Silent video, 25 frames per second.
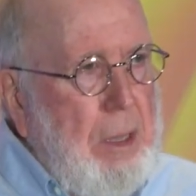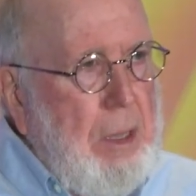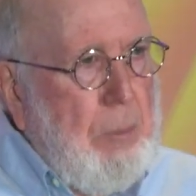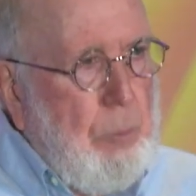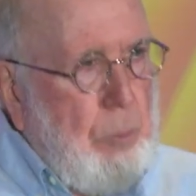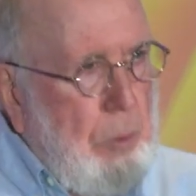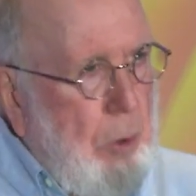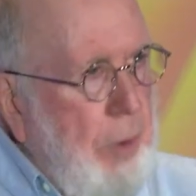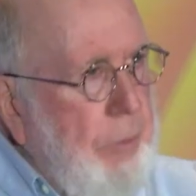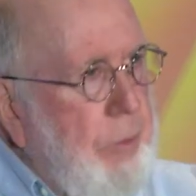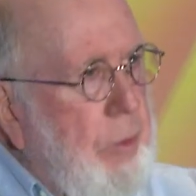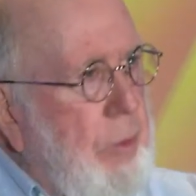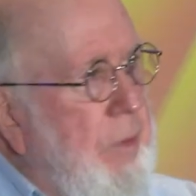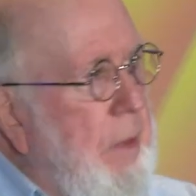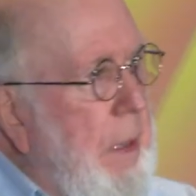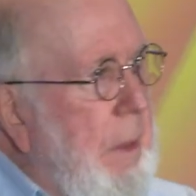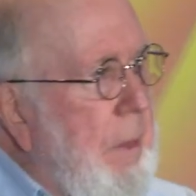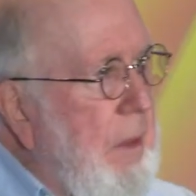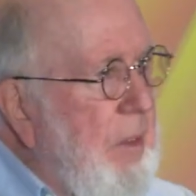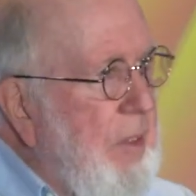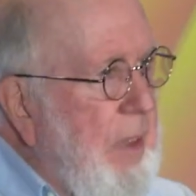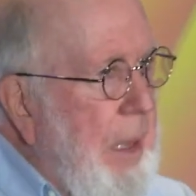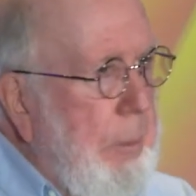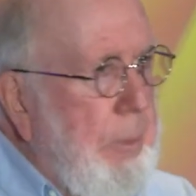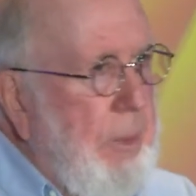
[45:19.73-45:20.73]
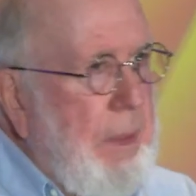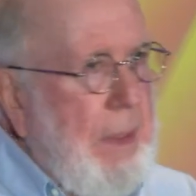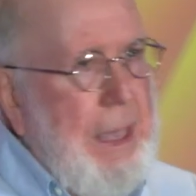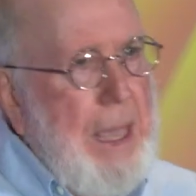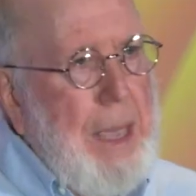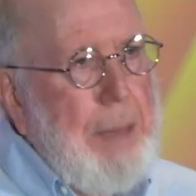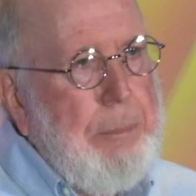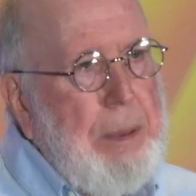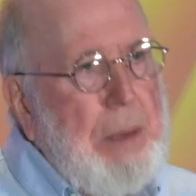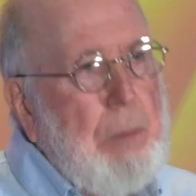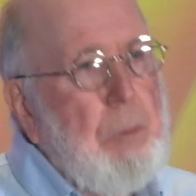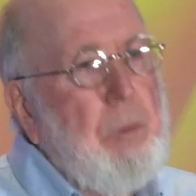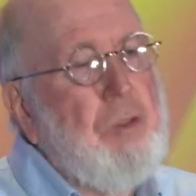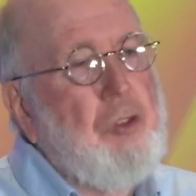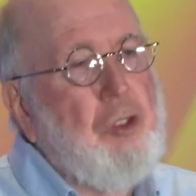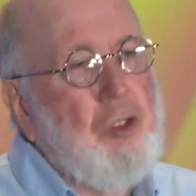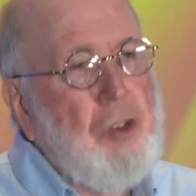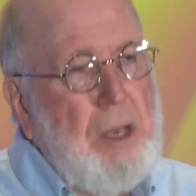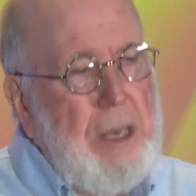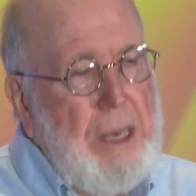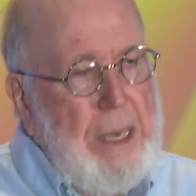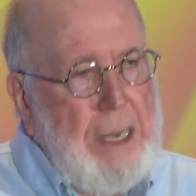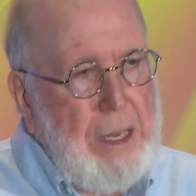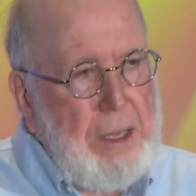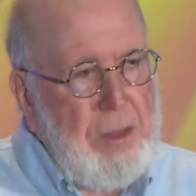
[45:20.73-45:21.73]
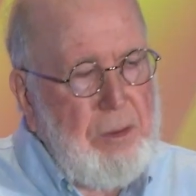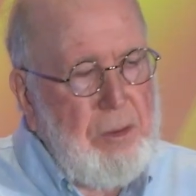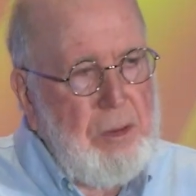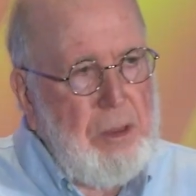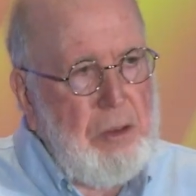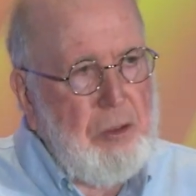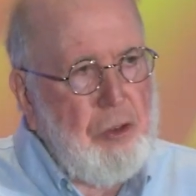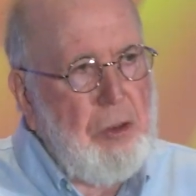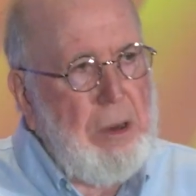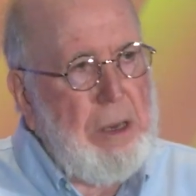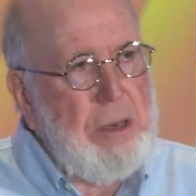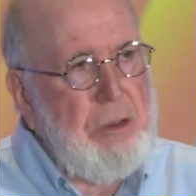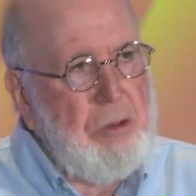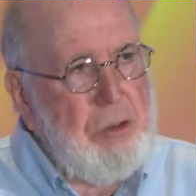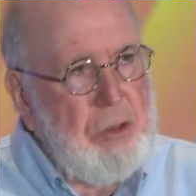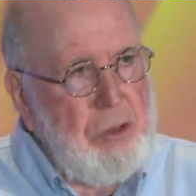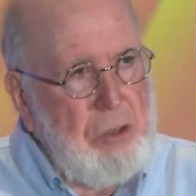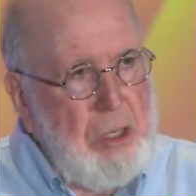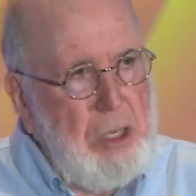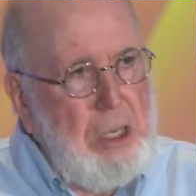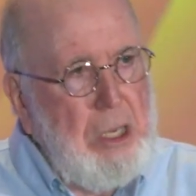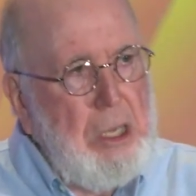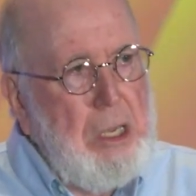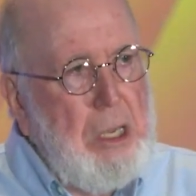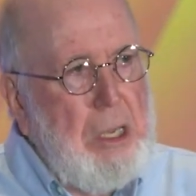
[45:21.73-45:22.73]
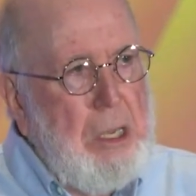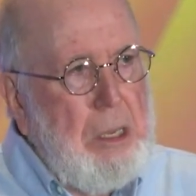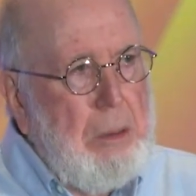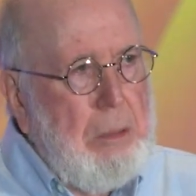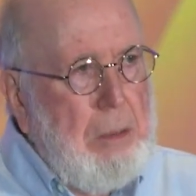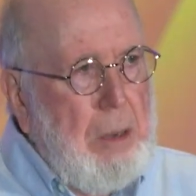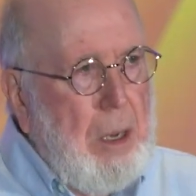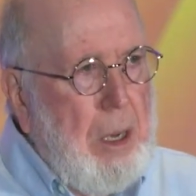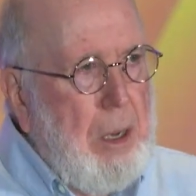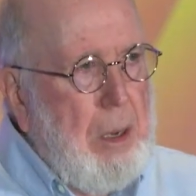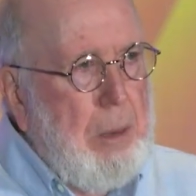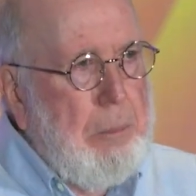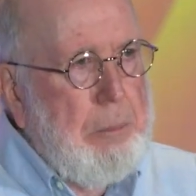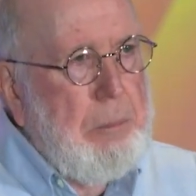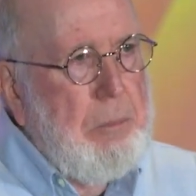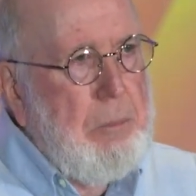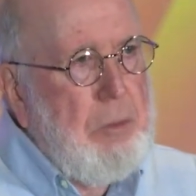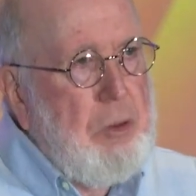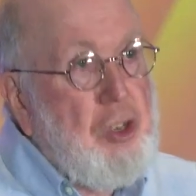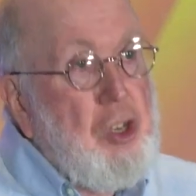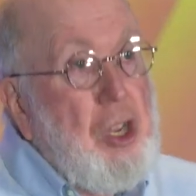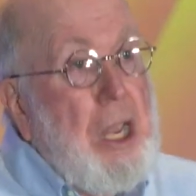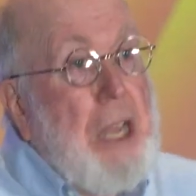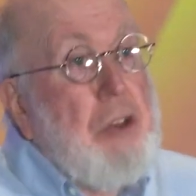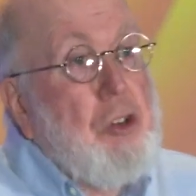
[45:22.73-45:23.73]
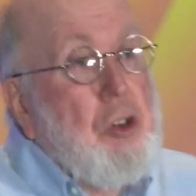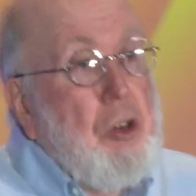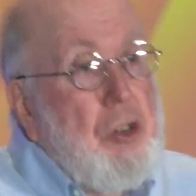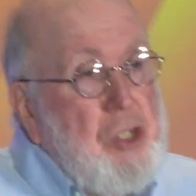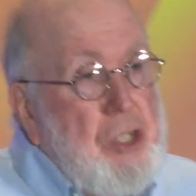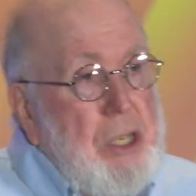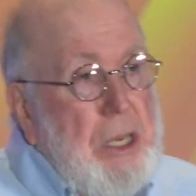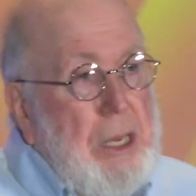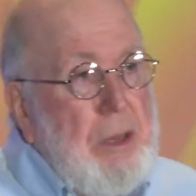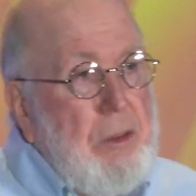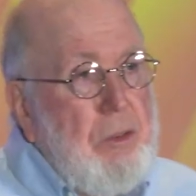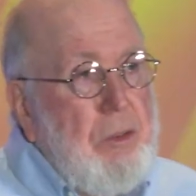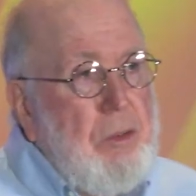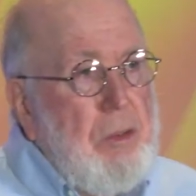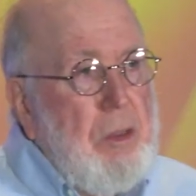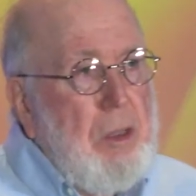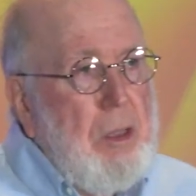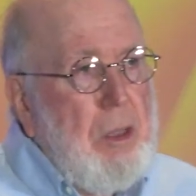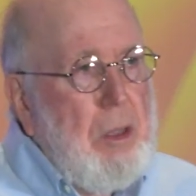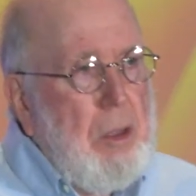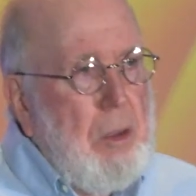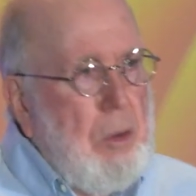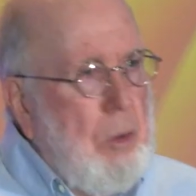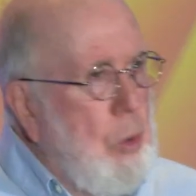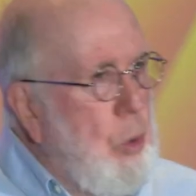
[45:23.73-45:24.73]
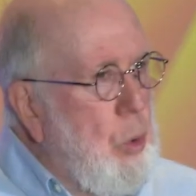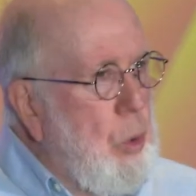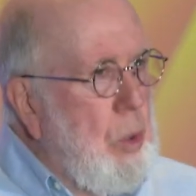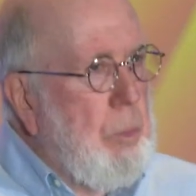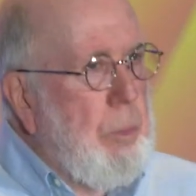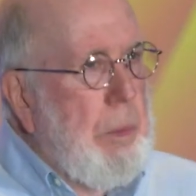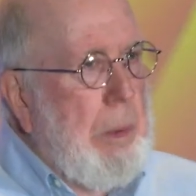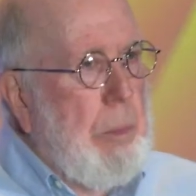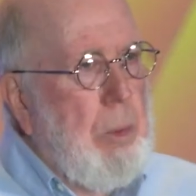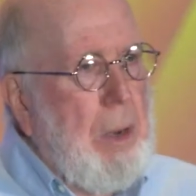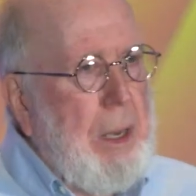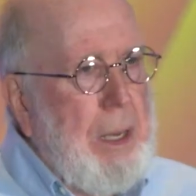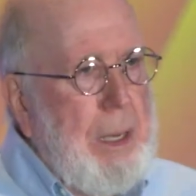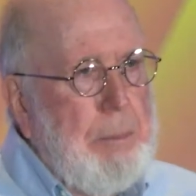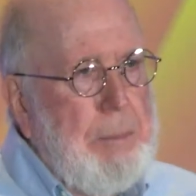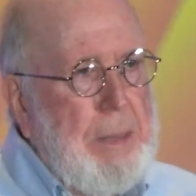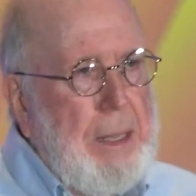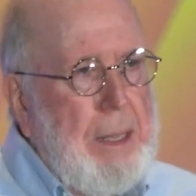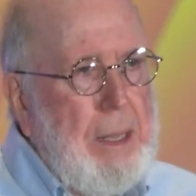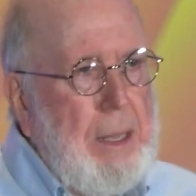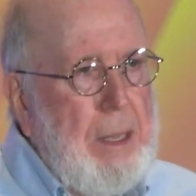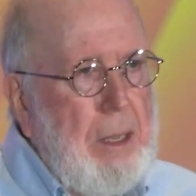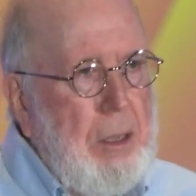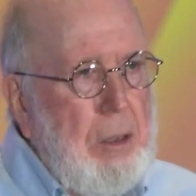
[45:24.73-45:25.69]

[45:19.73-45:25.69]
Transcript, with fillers: We're also seeing the same thing happening with genetics and trying to um, change our genes who do we want to be?